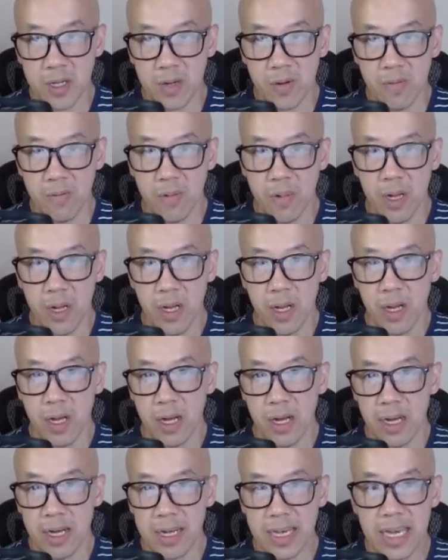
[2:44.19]
So
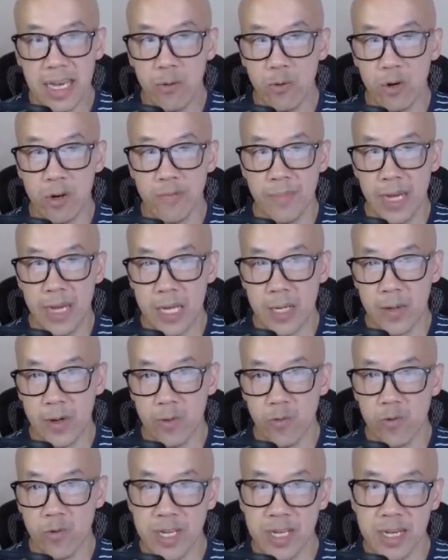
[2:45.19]
keyword
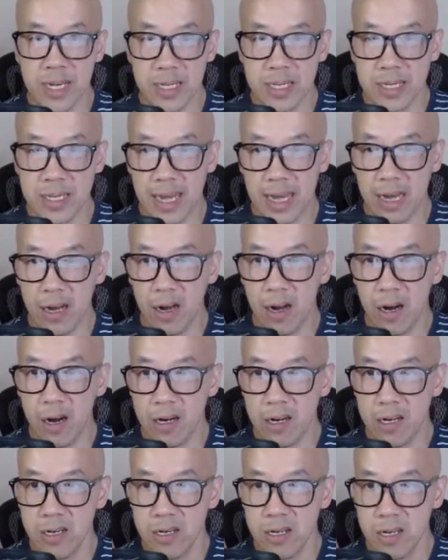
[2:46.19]
management really isn't that hard.